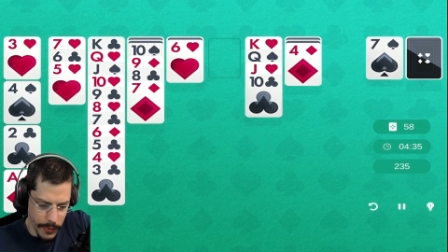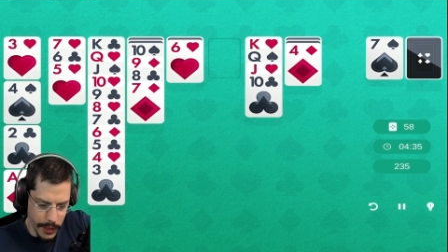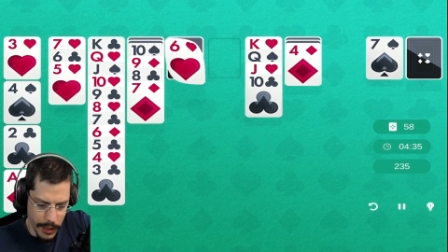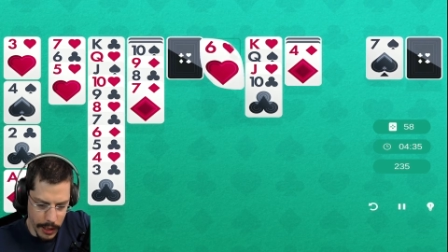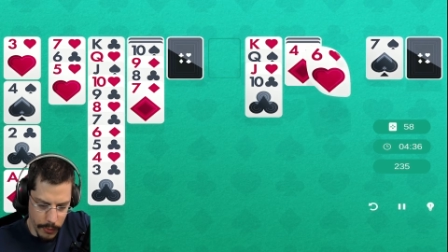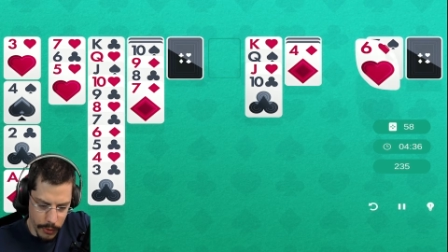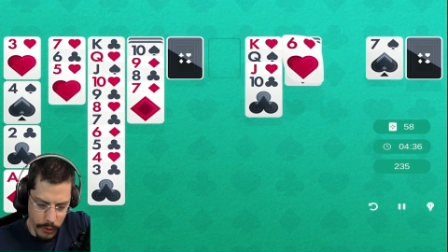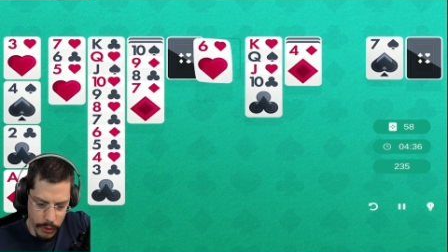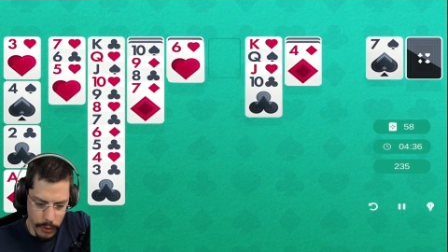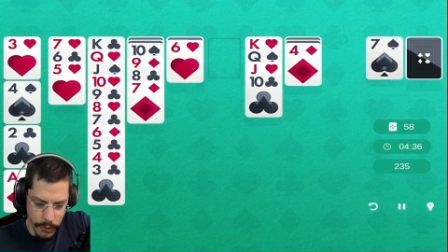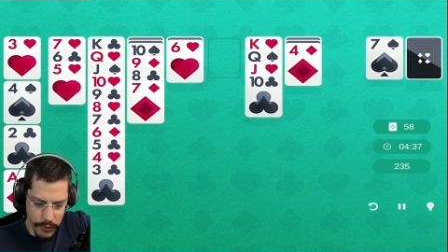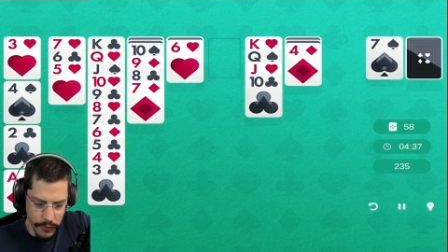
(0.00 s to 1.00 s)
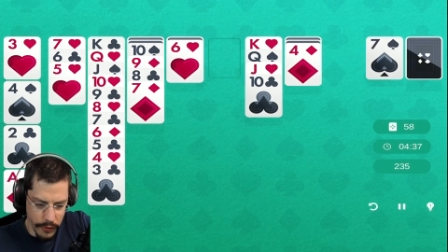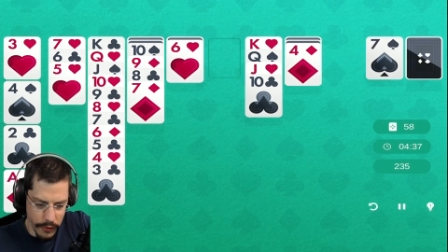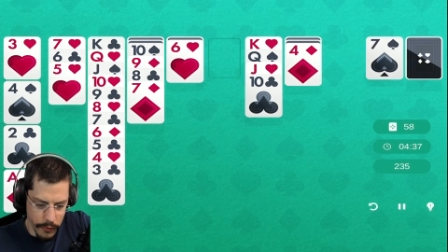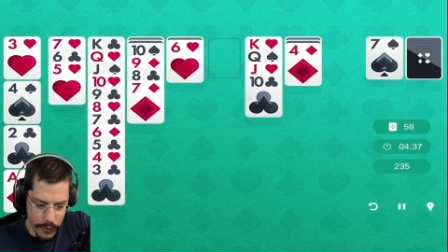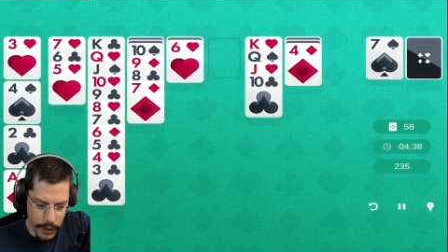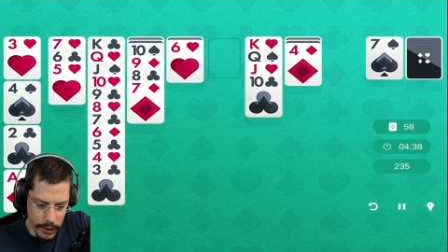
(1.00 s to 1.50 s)
Yeah, we could go with the 6
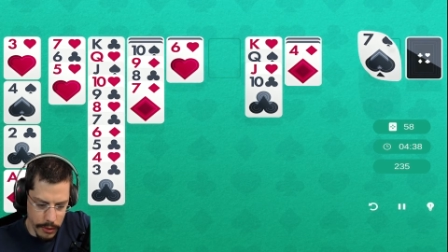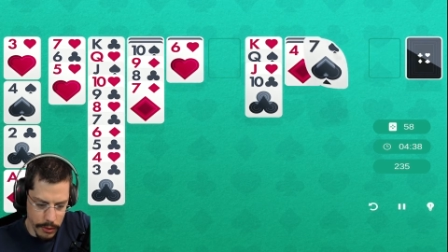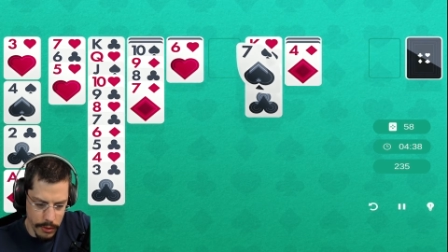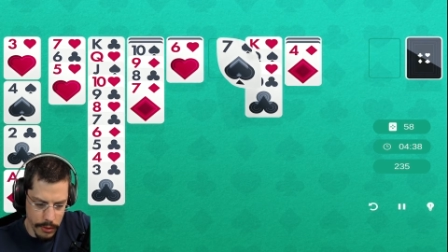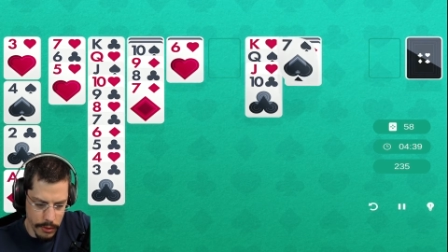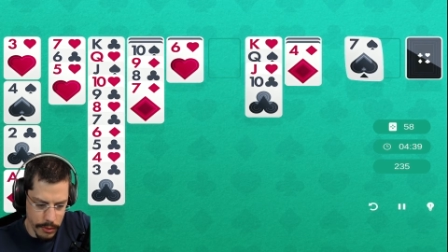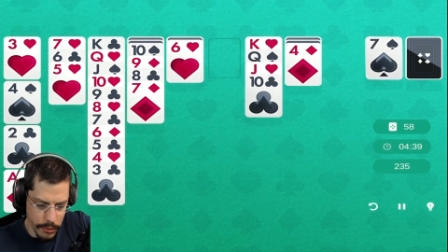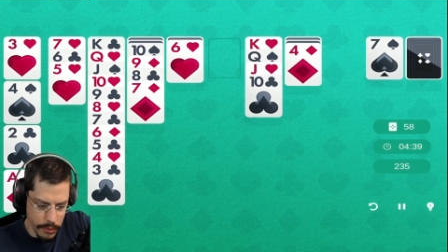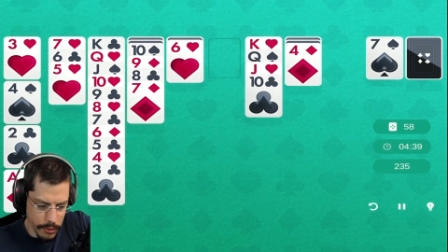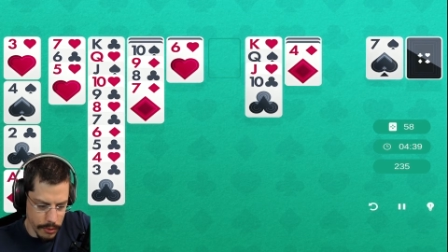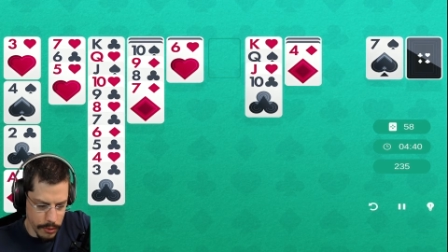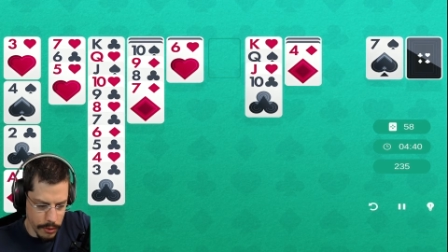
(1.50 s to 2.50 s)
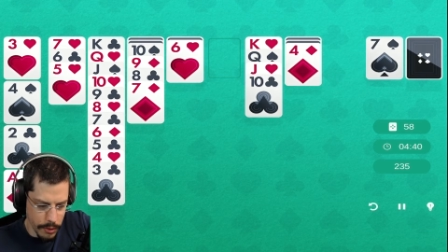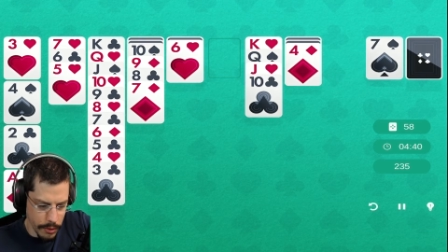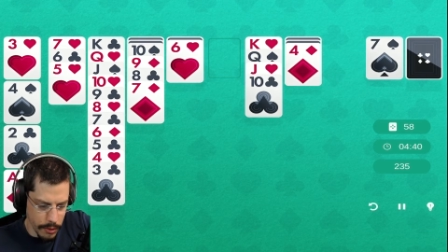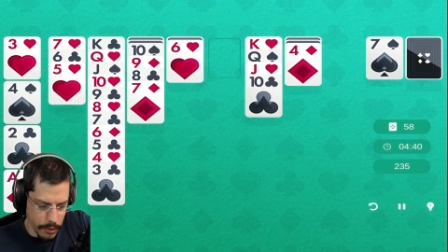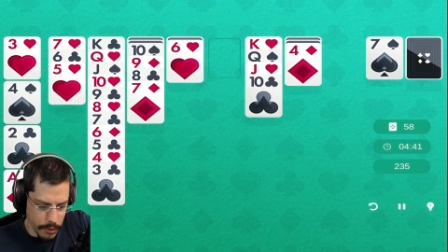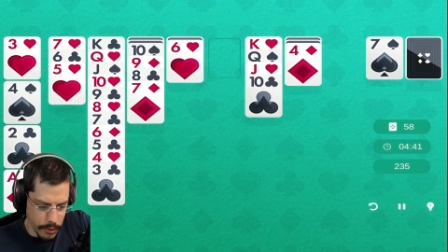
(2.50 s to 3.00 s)
over there.
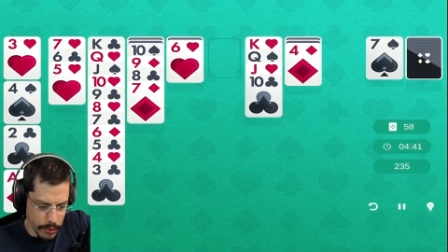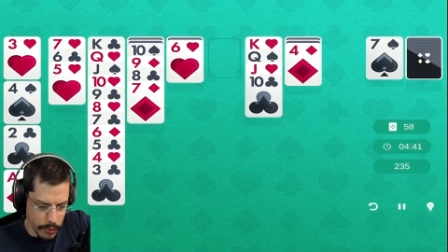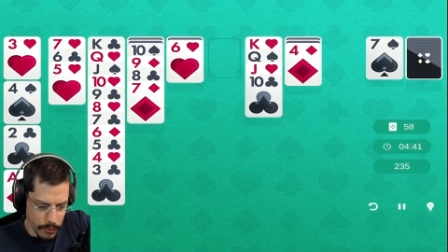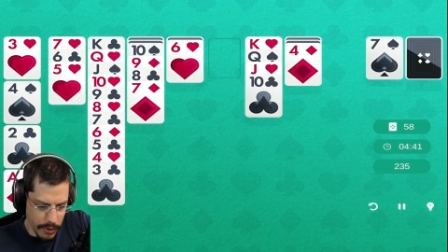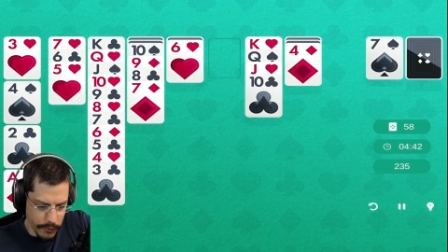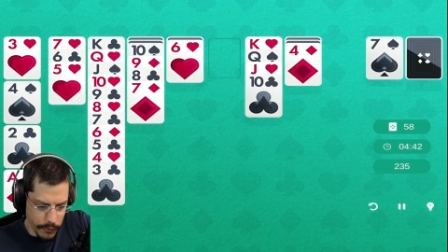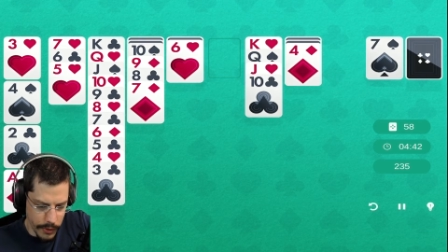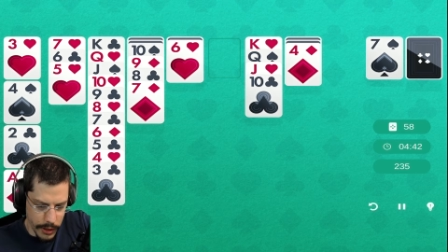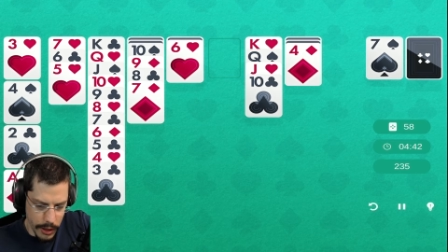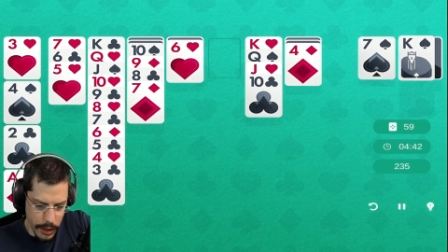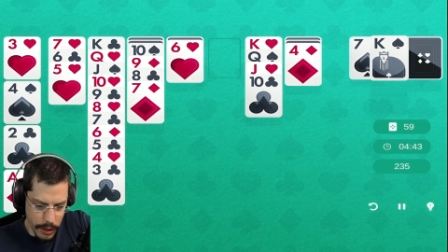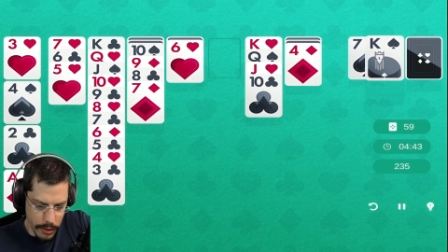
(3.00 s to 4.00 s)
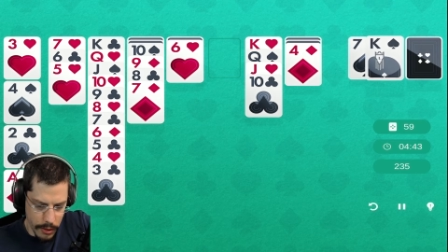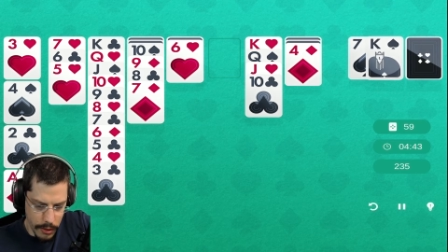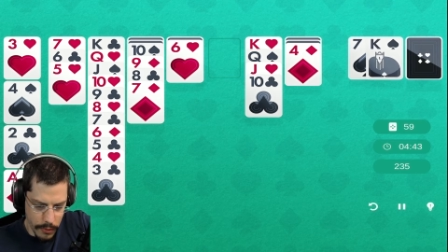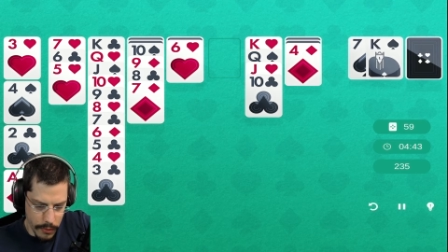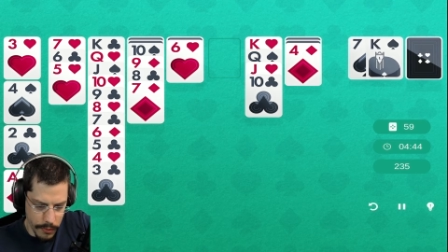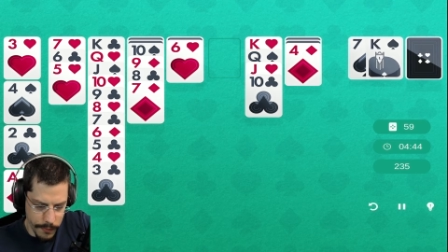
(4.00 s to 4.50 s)
Do we have a red 8?
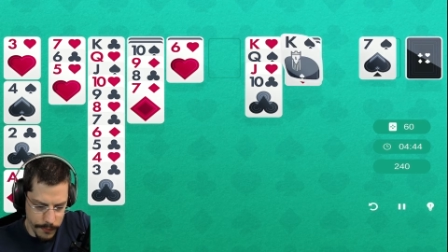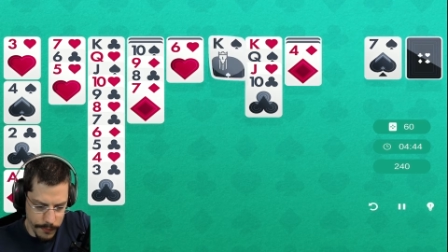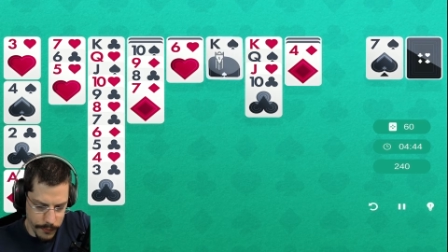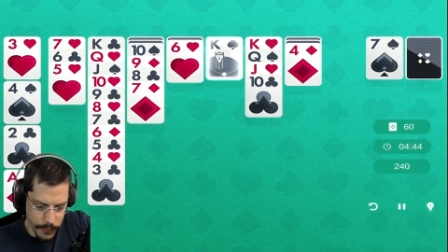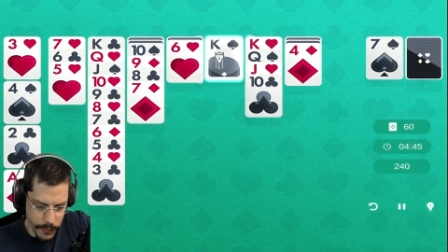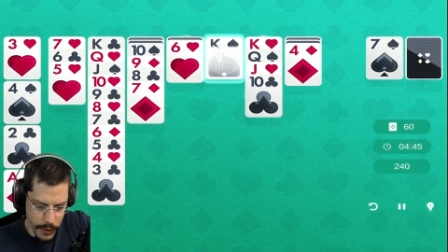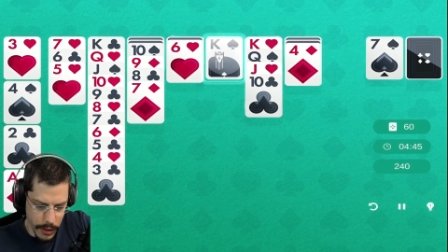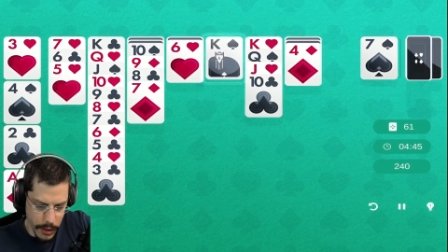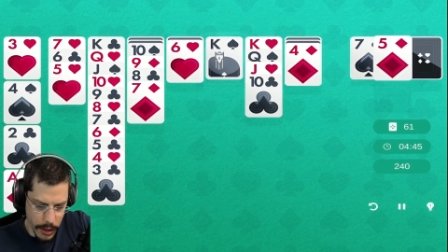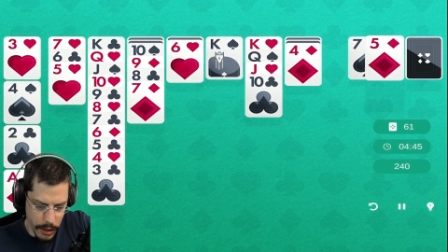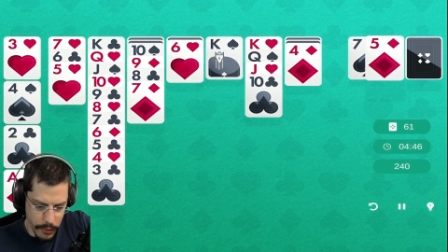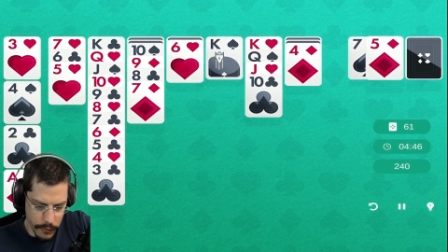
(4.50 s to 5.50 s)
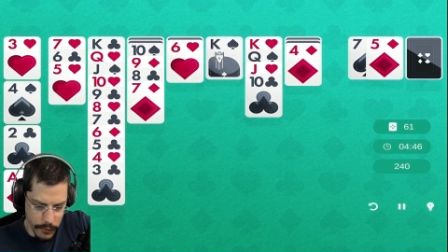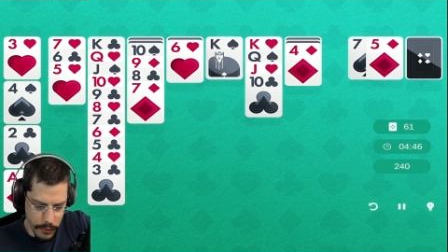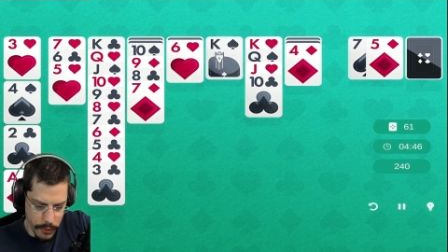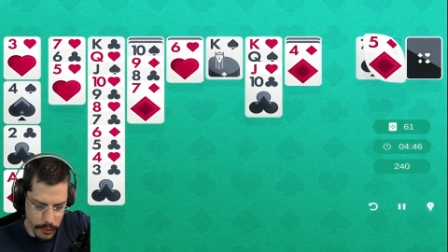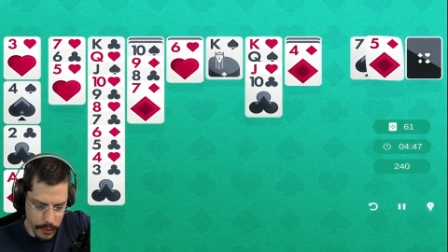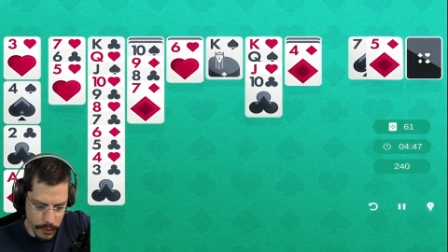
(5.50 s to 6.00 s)
No. King, it's
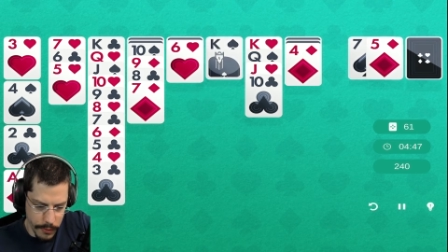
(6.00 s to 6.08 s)
good.